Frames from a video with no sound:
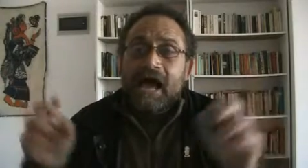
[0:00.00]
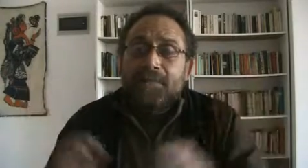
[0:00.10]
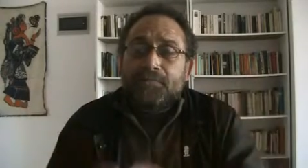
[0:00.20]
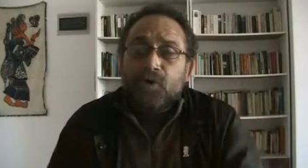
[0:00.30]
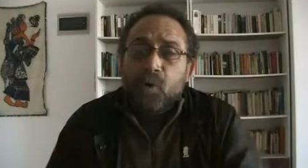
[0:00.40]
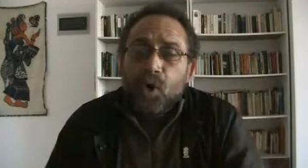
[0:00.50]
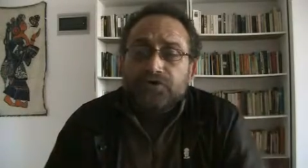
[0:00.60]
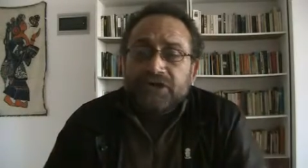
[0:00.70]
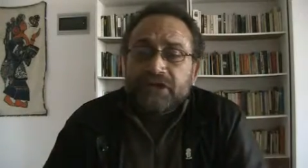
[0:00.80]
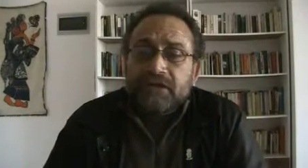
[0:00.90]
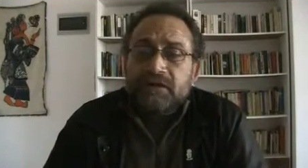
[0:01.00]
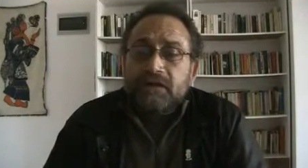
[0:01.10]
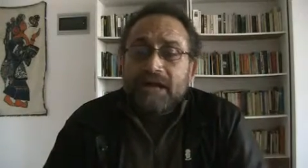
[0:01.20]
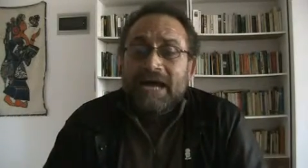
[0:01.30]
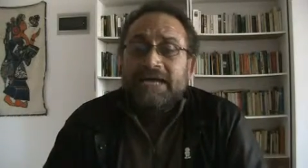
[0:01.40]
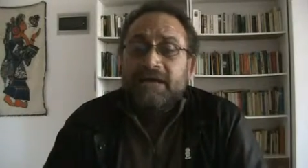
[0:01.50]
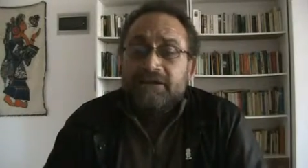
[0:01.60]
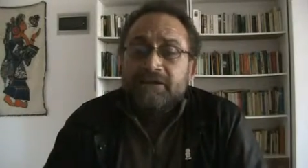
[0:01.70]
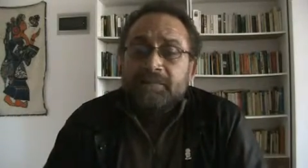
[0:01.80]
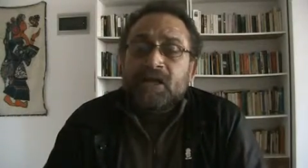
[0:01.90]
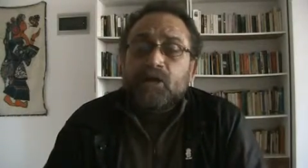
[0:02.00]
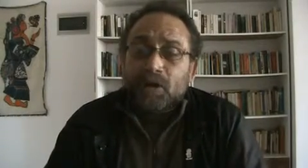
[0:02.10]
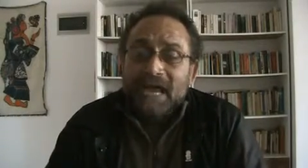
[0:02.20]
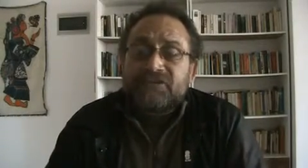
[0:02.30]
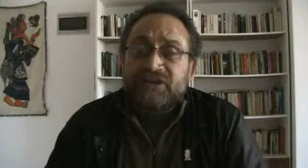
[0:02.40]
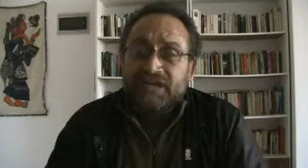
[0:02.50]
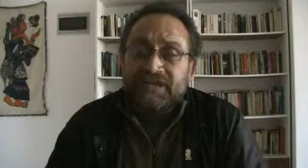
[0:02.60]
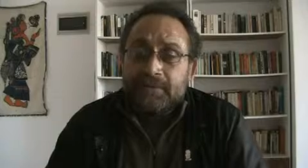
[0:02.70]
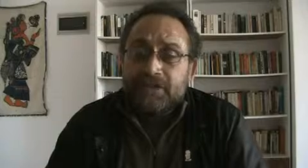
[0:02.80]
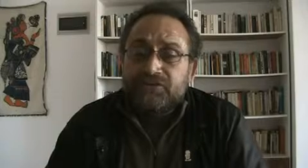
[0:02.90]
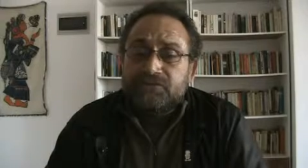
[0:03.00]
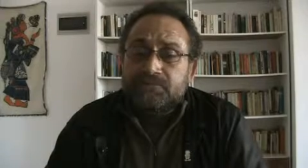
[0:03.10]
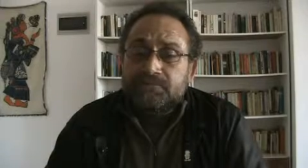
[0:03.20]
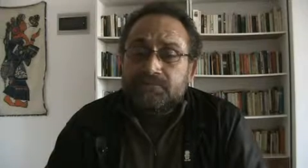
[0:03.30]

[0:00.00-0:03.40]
I'm quoting, a regrettable collateral damage?